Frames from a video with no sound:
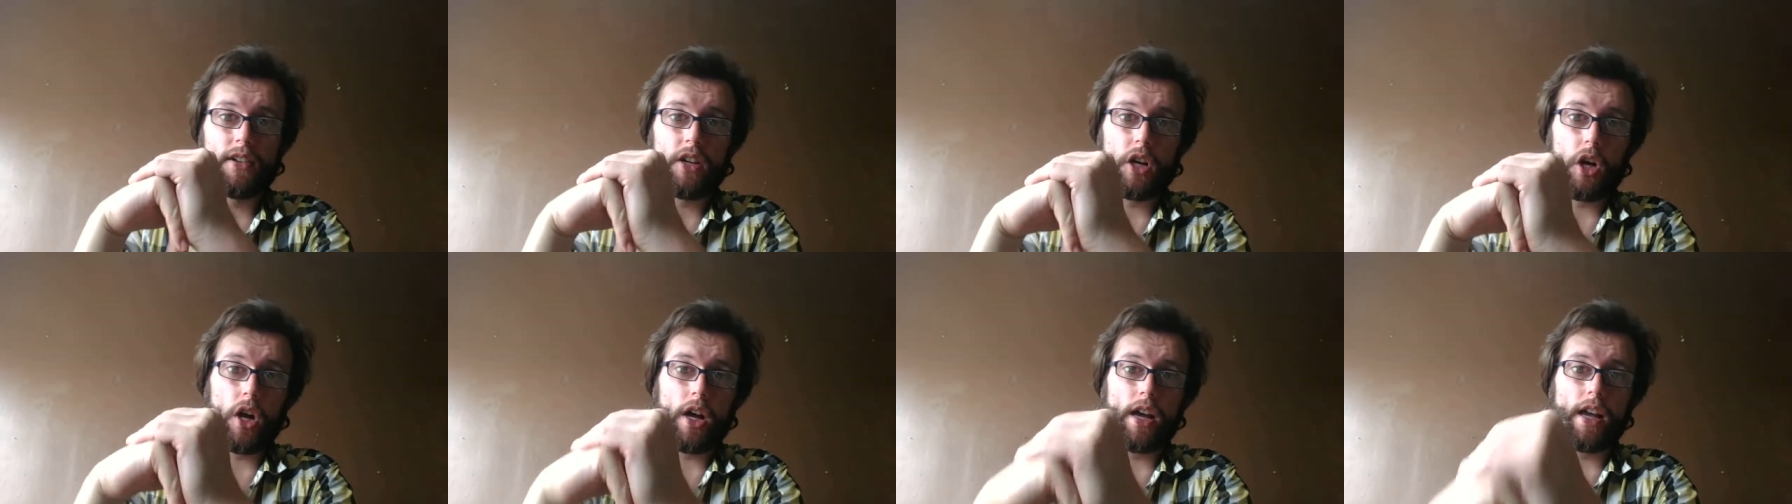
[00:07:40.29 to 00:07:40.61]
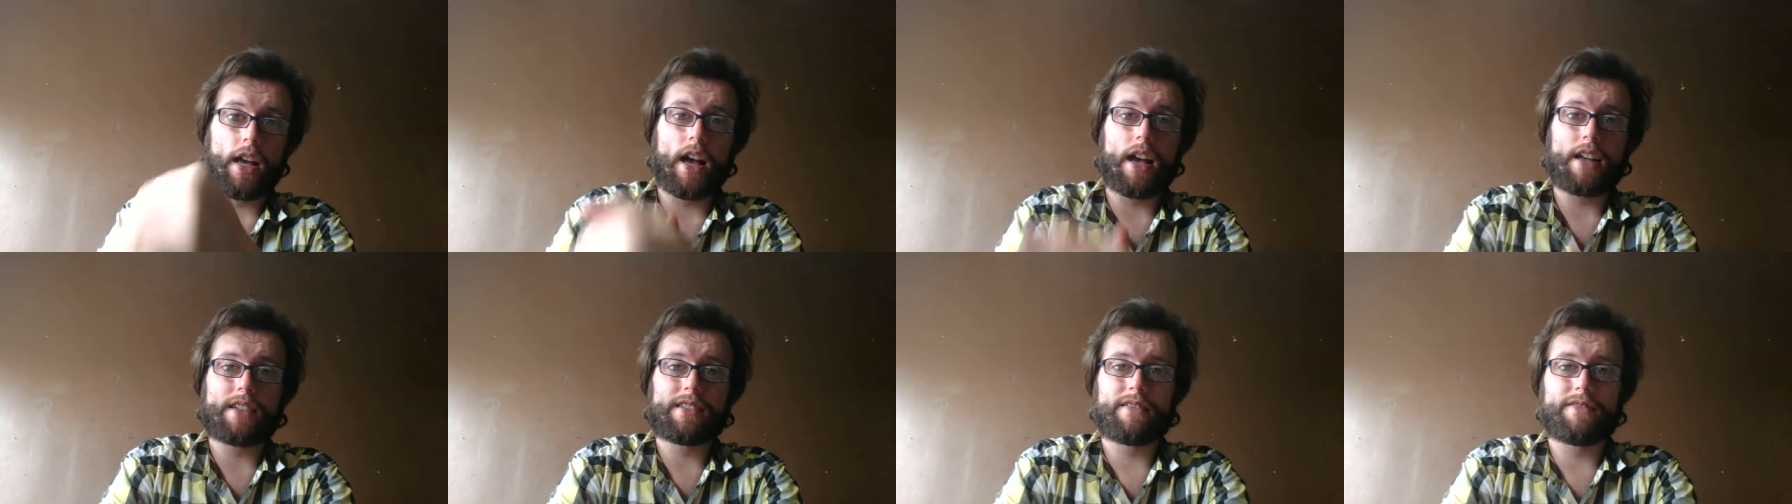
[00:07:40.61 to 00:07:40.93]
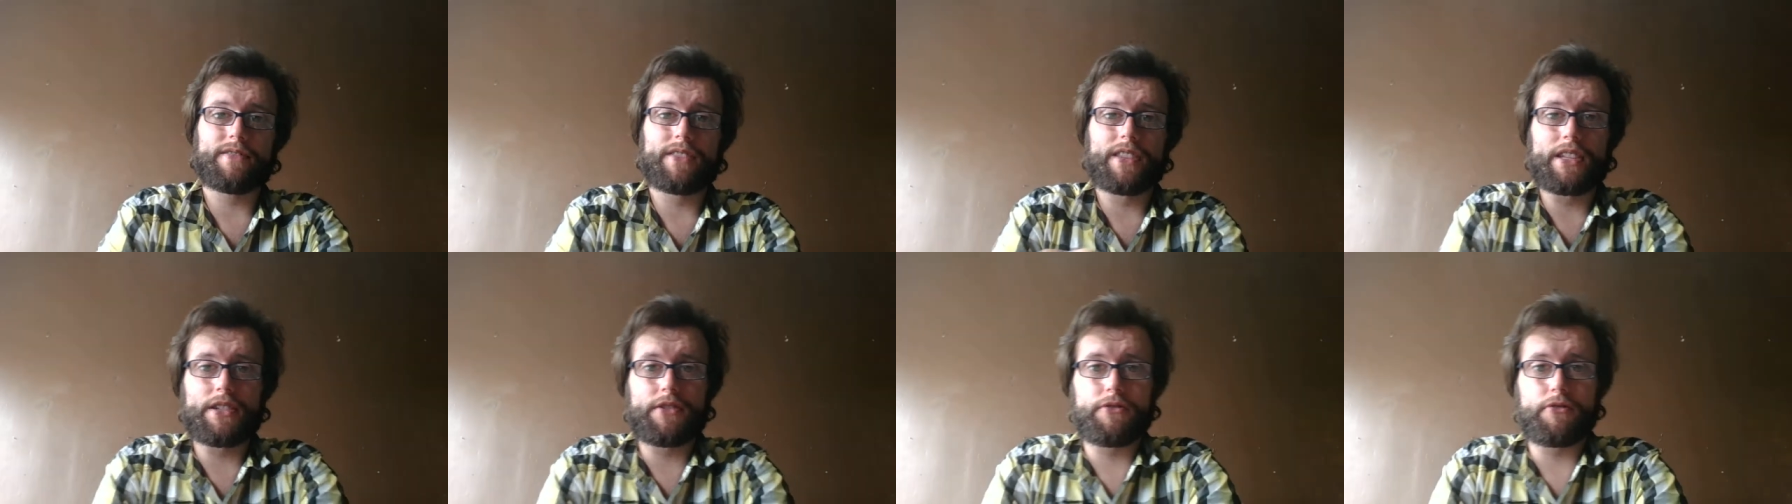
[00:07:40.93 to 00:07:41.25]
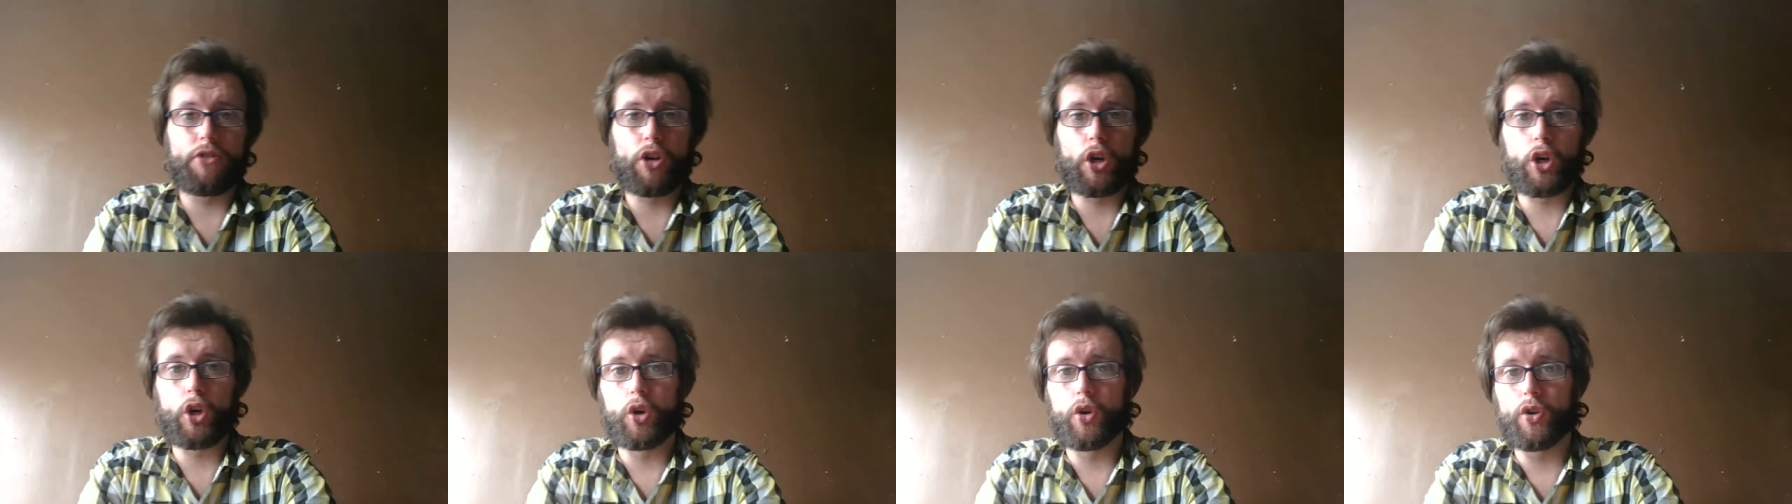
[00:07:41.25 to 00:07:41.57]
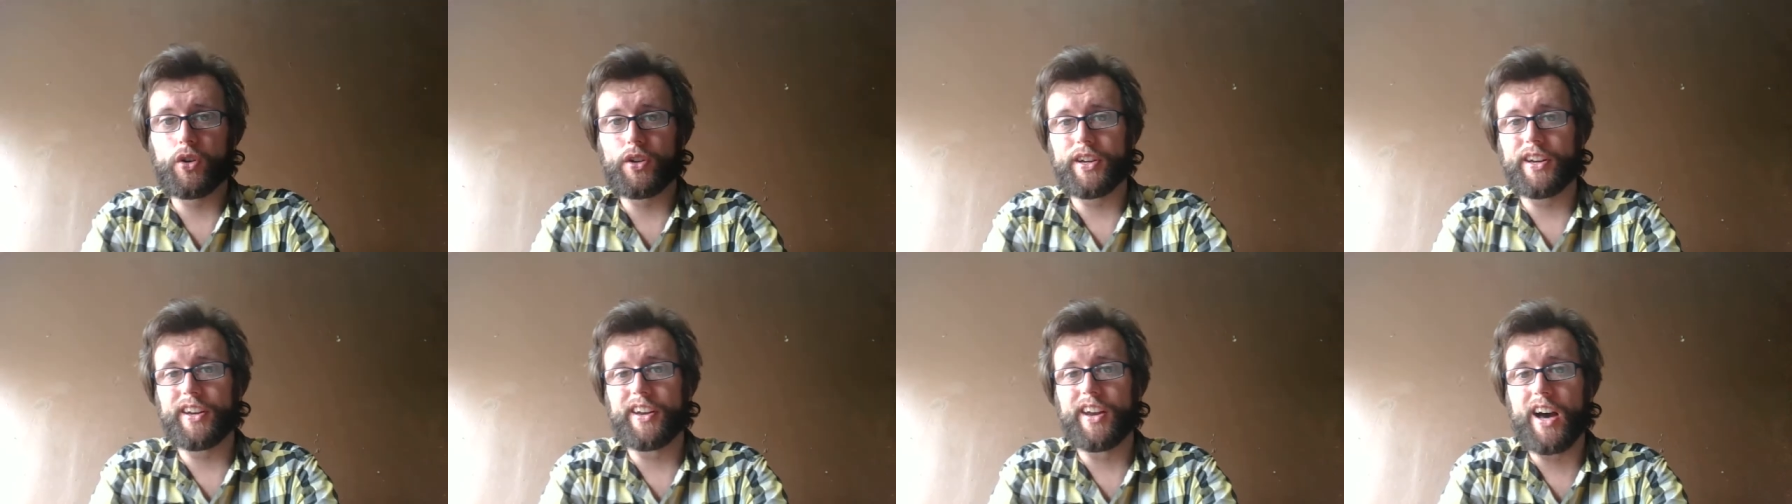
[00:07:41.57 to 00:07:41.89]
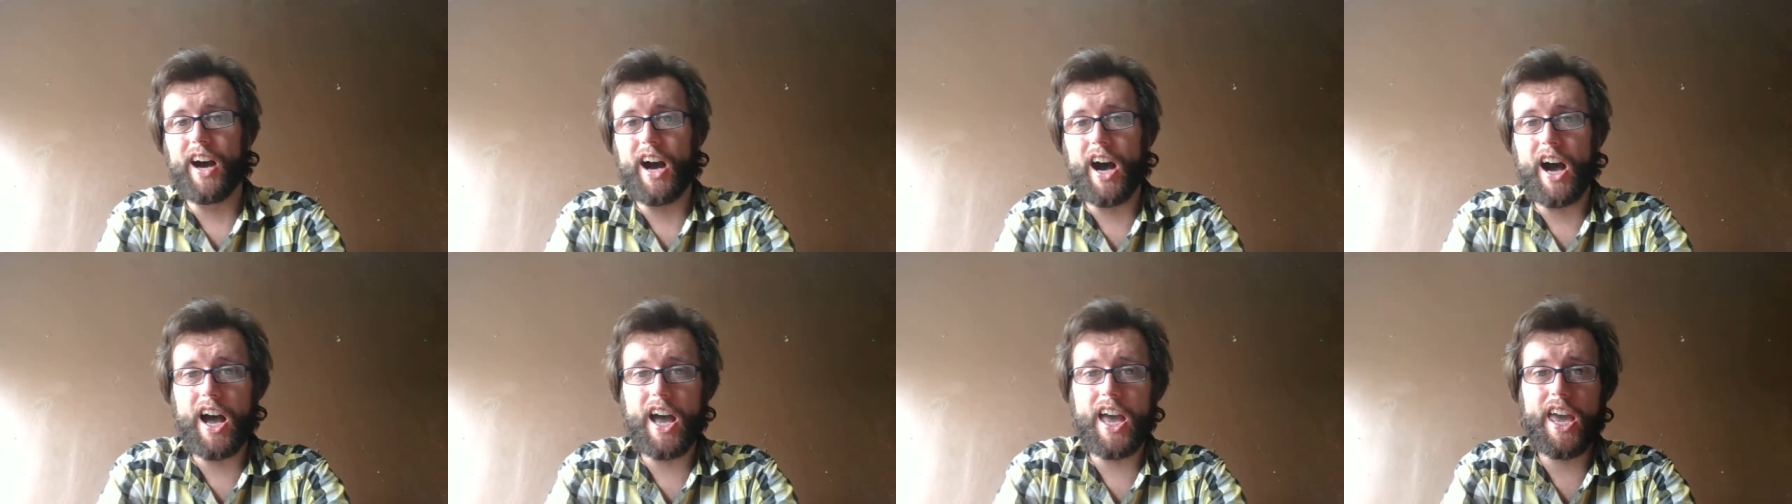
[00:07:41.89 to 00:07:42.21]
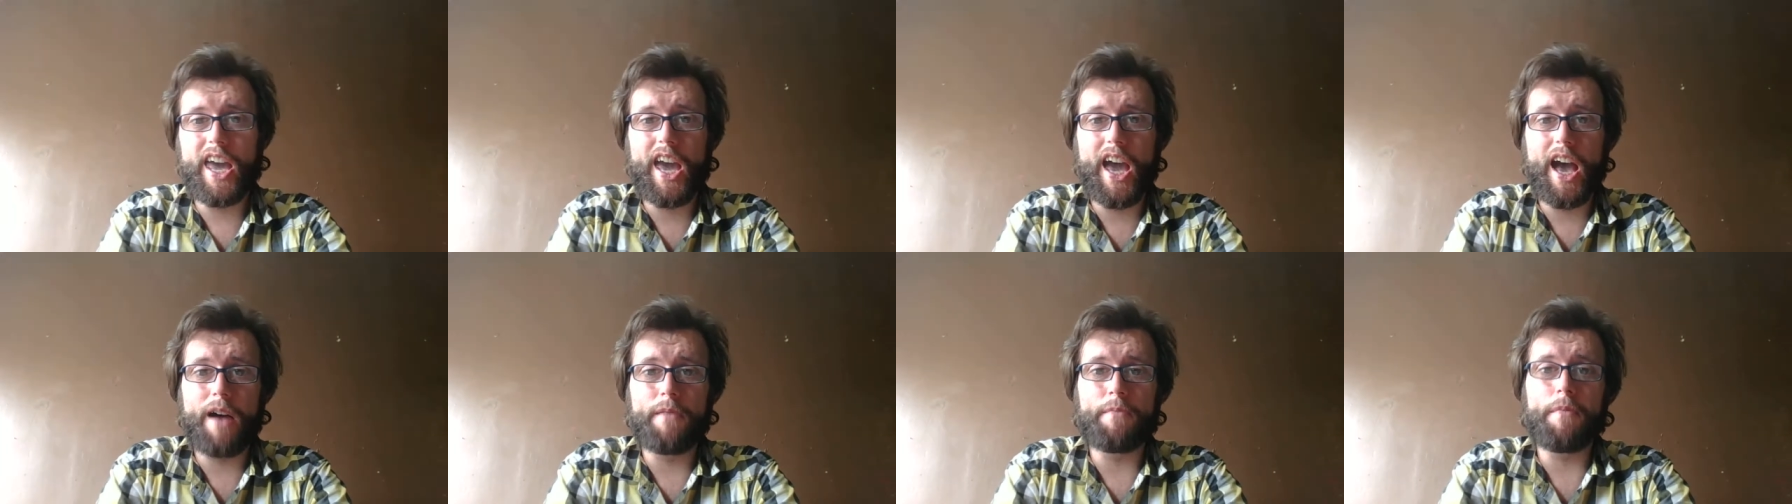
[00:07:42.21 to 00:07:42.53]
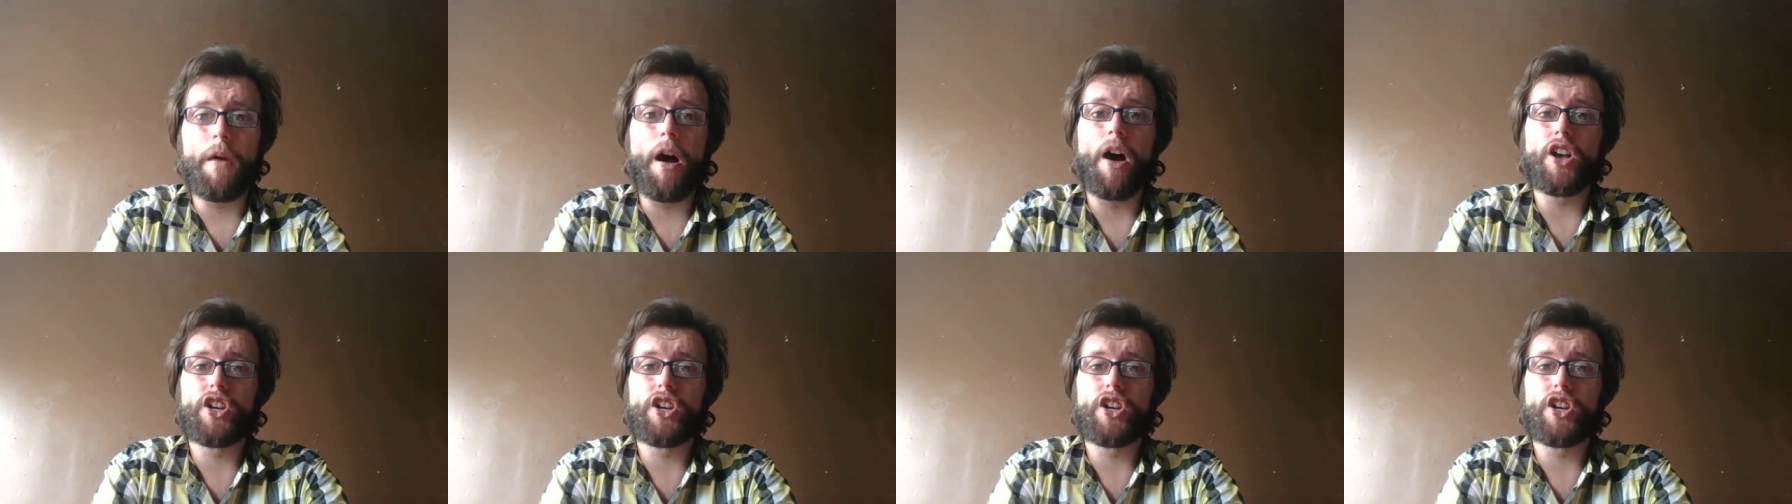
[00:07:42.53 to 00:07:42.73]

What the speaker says: Alright, as of this recording, I am